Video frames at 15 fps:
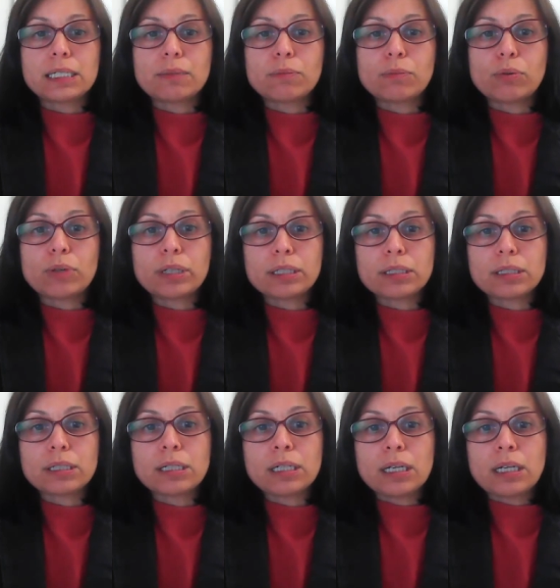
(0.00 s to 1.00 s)

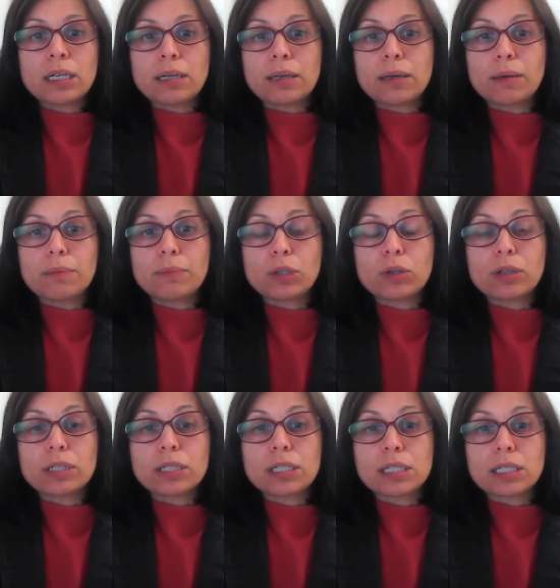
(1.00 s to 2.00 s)
important uh,
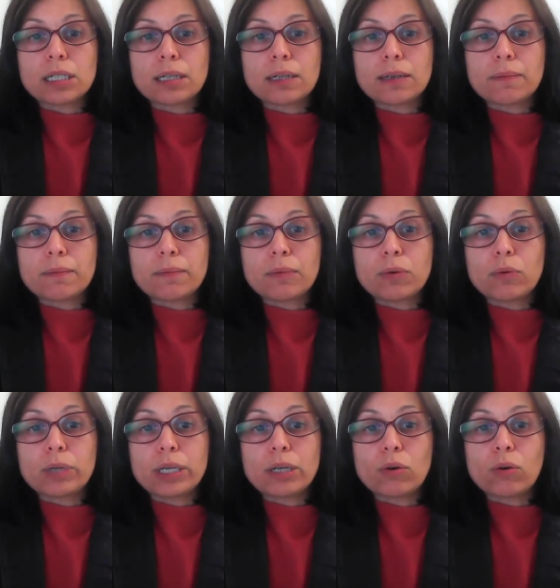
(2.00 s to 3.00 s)
because um,
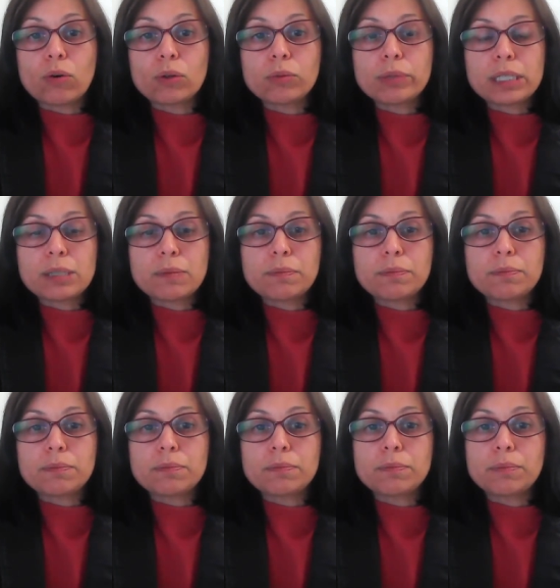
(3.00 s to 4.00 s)
we always
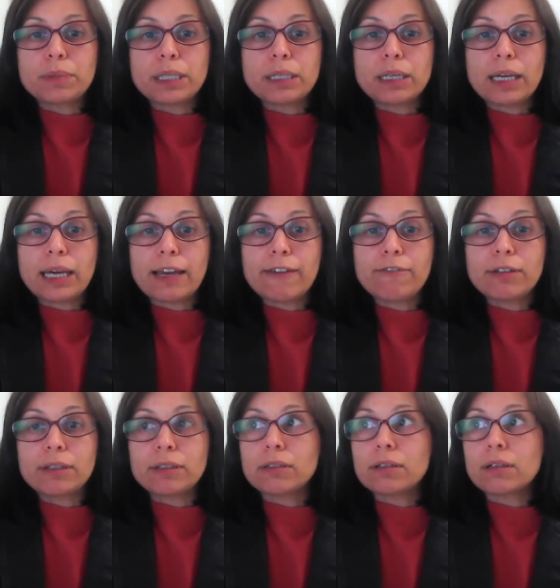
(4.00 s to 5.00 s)
be
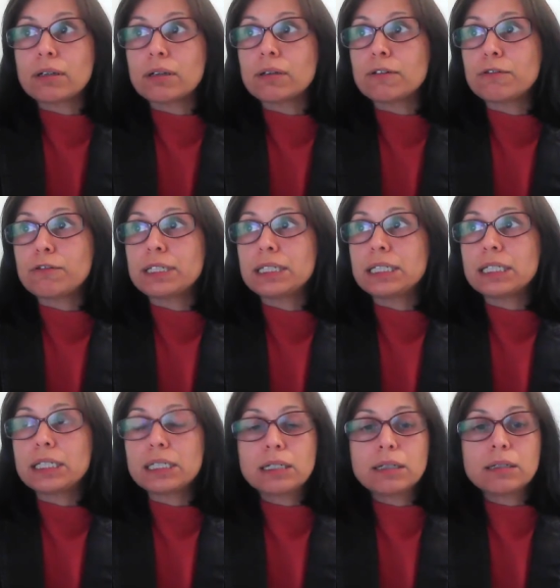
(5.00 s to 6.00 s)
having uh,
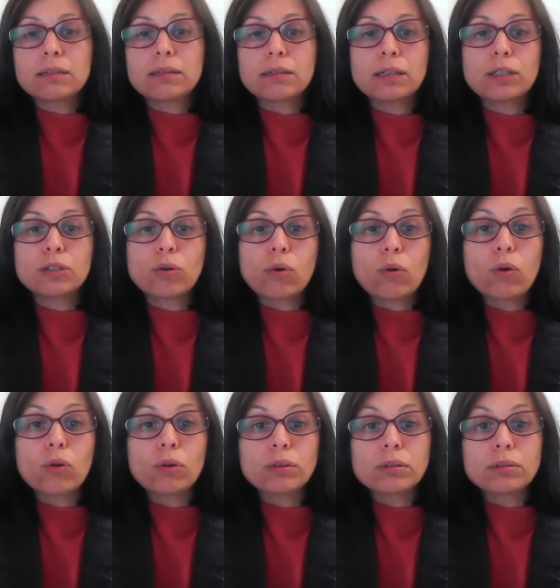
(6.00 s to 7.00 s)
fatigue in
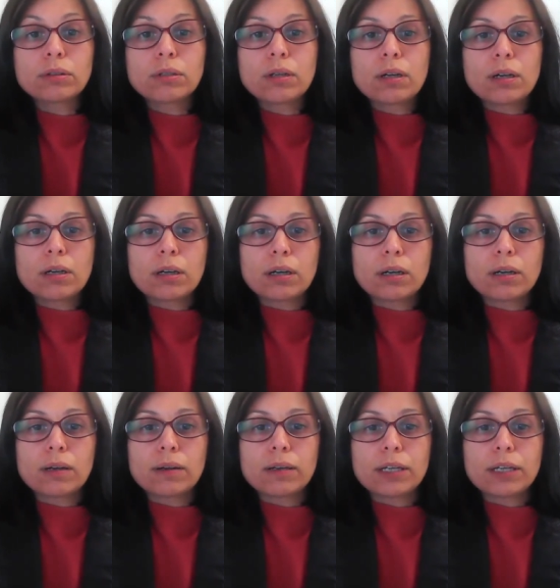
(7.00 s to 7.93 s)
all uh,